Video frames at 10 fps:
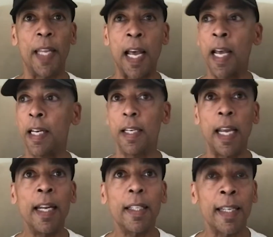And
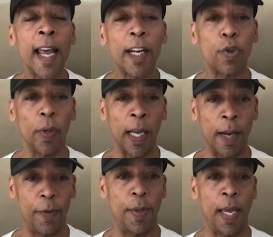it is natural
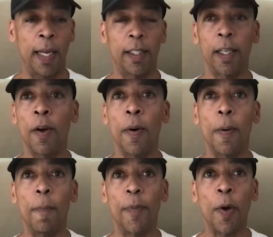after that to
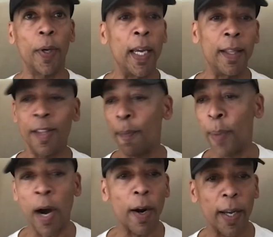go, okay, the
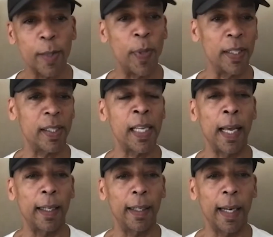bar has been
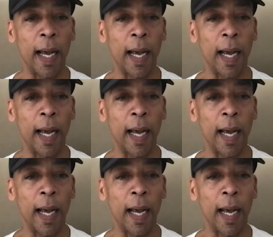set.